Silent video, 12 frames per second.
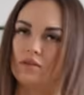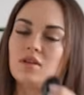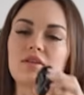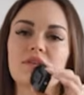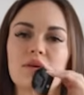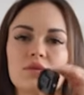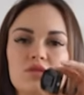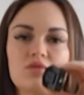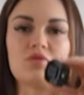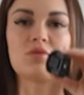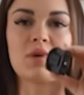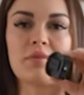if I were to
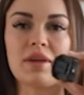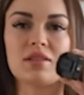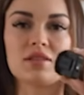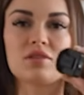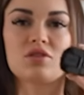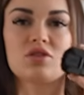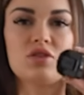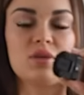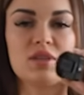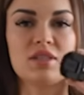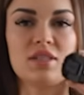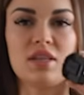fold my pants down just so you
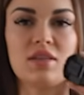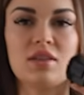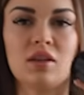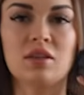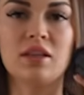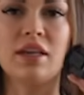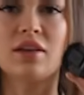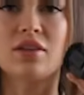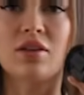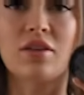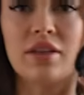can see the length on